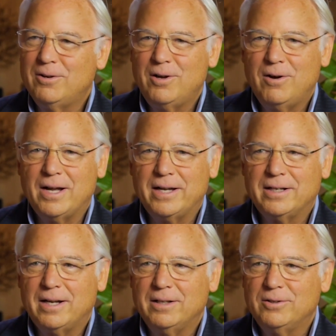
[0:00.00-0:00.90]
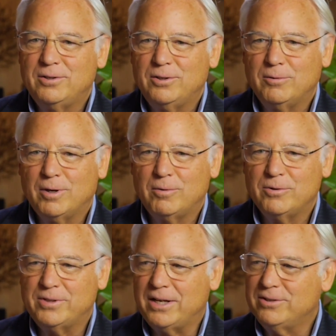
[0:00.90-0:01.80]
No, I got into
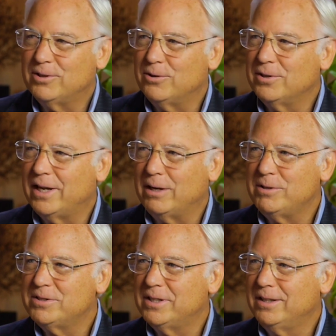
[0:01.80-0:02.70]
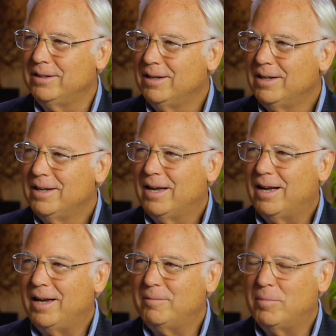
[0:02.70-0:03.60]
Rosetta Stone, the language thing.
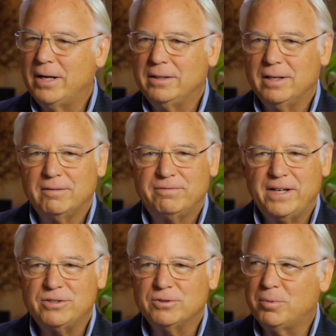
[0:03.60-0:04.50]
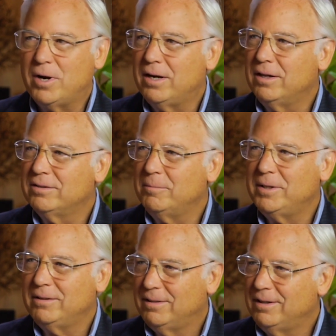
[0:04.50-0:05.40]
Oh. I bought facial products. I
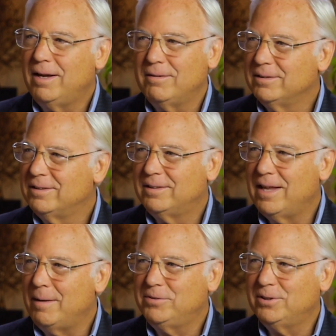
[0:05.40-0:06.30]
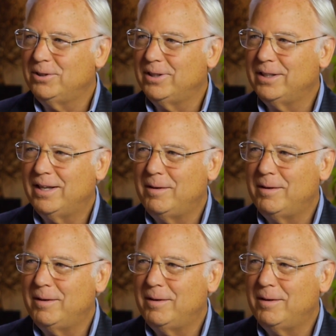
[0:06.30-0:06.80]
mean, yeah, absolutely.